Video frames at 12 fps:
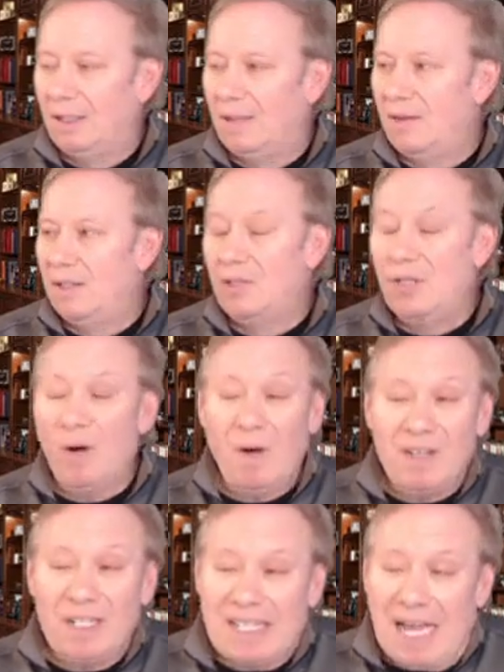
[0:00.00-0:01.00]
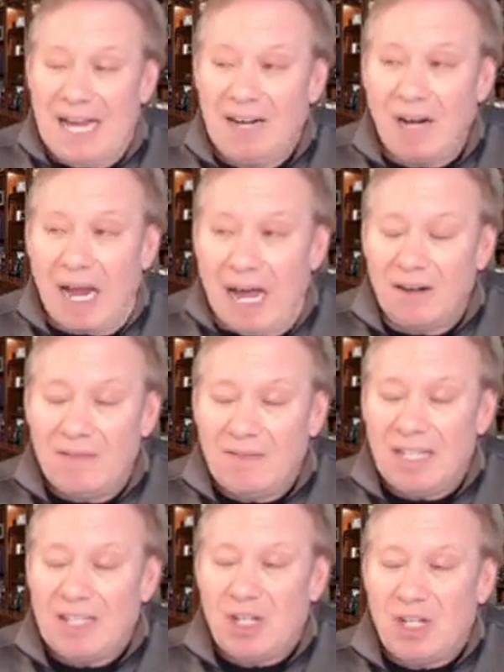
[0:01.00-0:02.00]
There's no evidence. I don't even
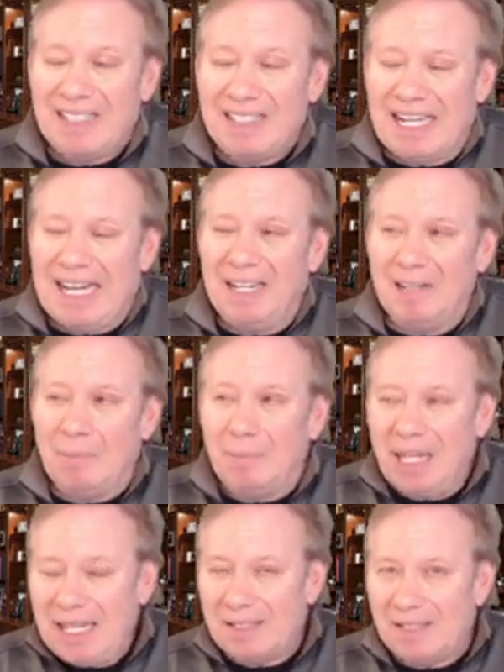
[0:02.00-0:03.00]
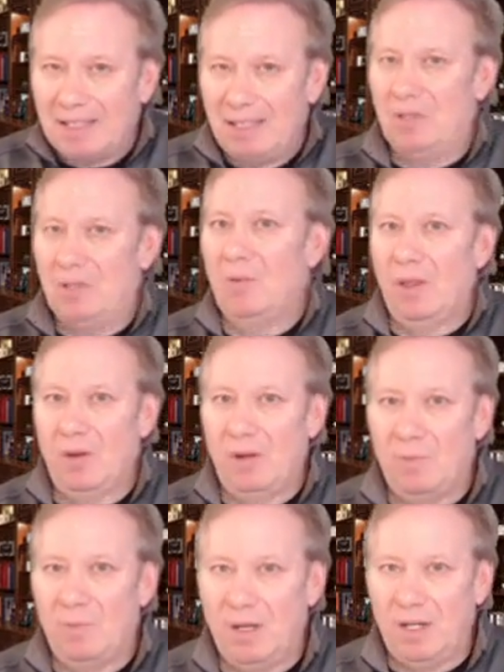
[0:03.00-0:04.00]
think she has that kind of base to do a
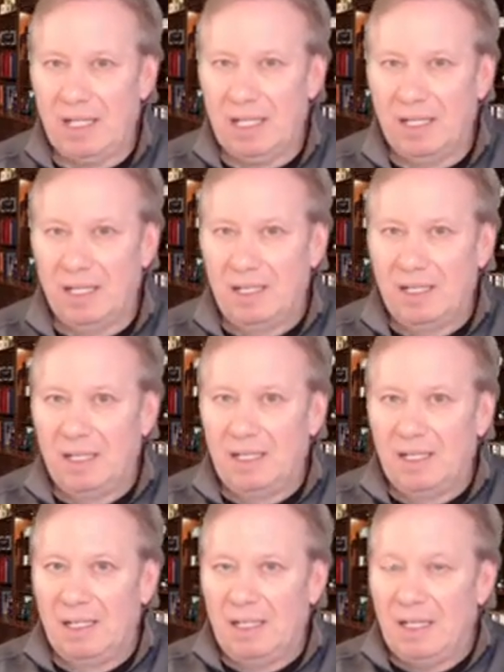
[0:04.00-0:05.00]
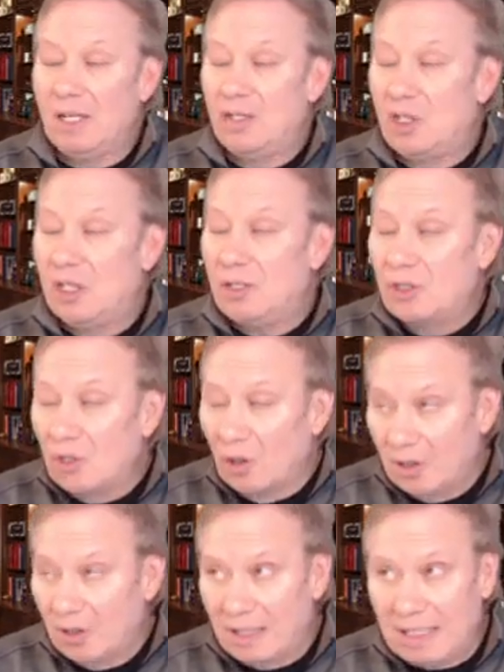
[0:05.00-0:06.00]
third party. And she
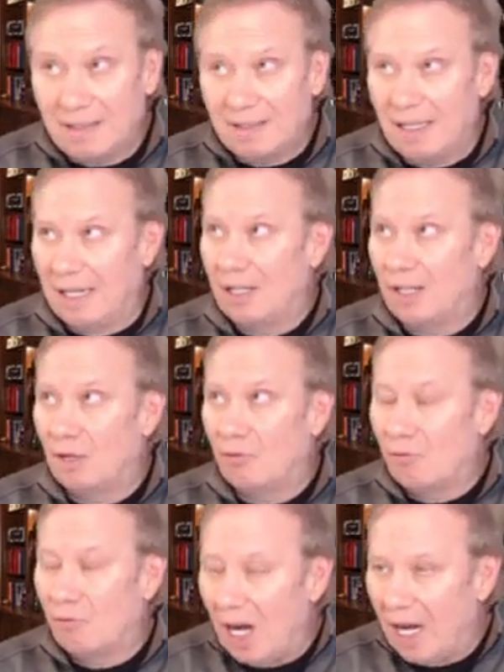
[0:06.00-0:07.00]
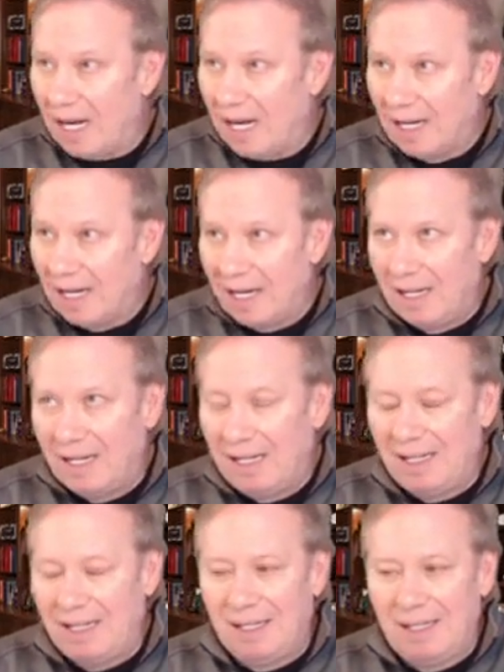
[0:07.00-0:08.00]
certainly is not going to run
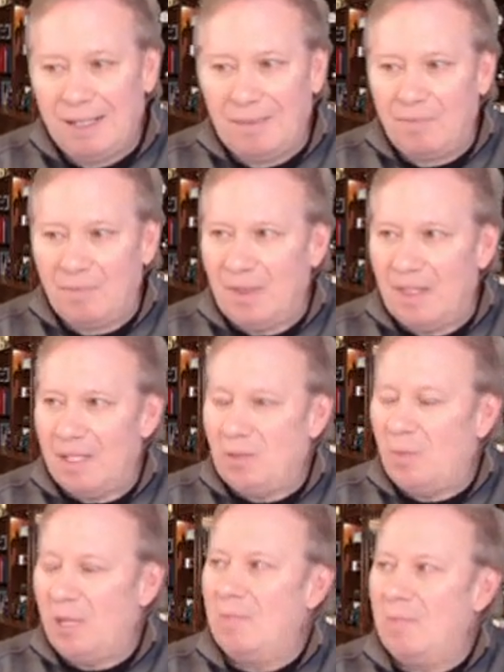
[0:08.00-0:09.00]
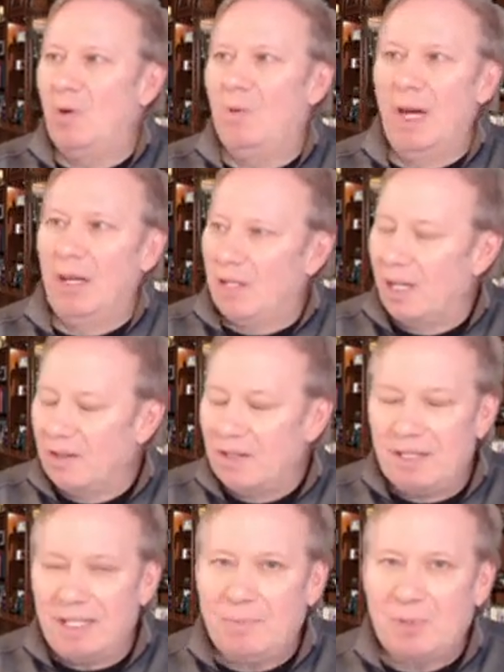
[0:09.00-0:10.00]
these people. Well, the
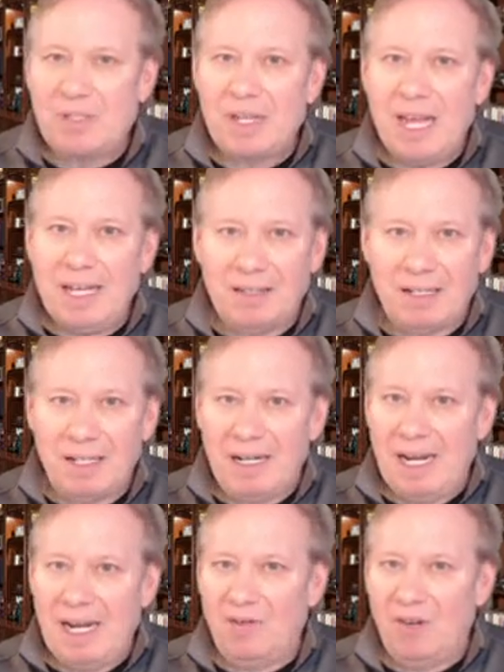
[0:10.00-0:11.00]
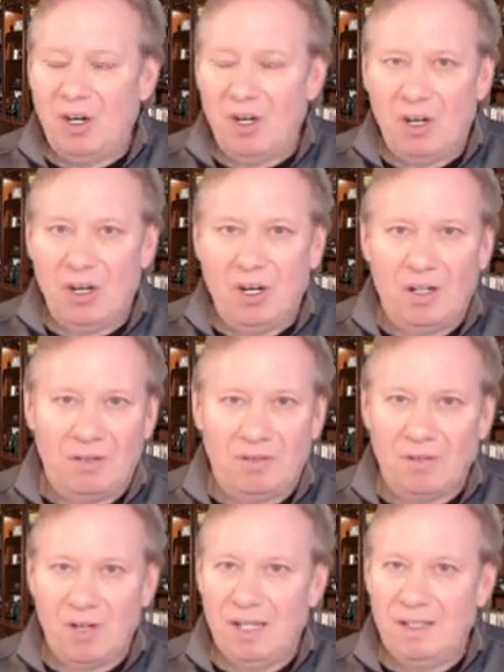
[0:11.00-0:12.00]
deep state, they're going to have her
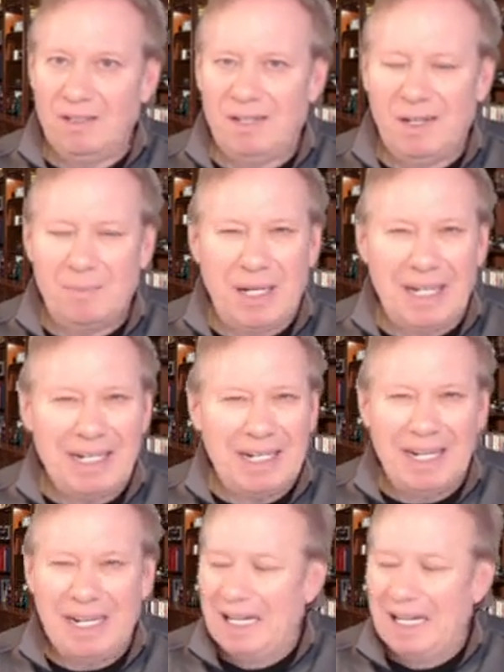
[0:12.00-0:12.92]
run instead of Biden.